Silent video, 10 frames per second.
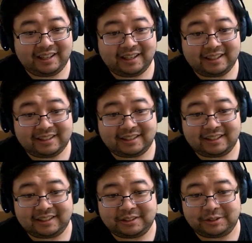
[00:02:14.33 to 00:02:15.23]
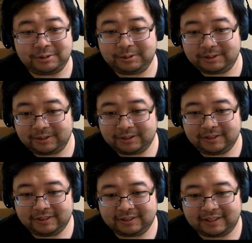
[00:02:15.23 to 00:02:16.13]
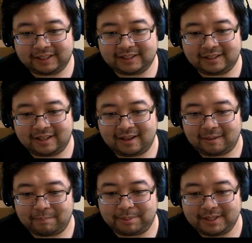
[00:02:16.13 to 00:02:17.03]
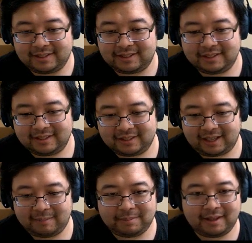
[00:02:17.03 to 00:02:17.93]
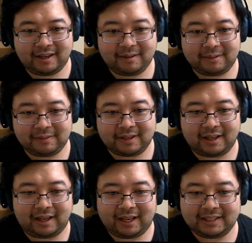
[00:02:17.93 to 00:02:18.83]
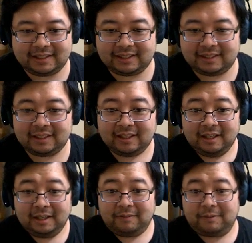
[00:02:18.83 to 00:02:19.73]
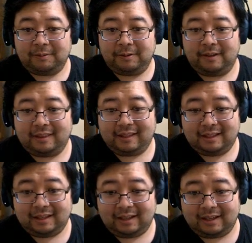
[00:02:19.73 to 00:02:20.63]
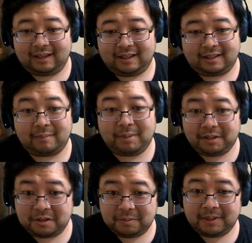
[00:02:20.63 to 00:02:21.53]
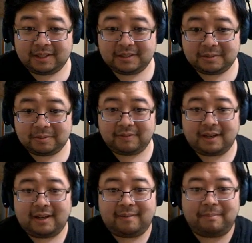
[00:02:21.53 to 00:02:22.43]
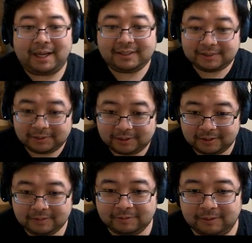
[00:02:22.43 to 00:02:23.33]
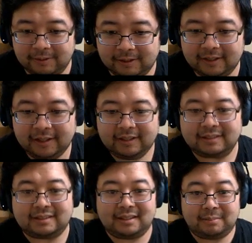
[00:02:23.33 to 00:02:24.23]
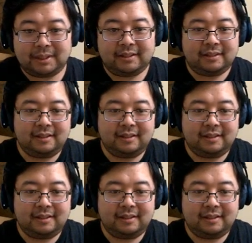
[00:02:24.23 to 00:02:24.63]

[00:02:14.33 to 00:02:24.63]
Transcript: The Juzoku, so that's the beast type there. We've got Ajin for the demi-humans. We've got Mazoku for demon.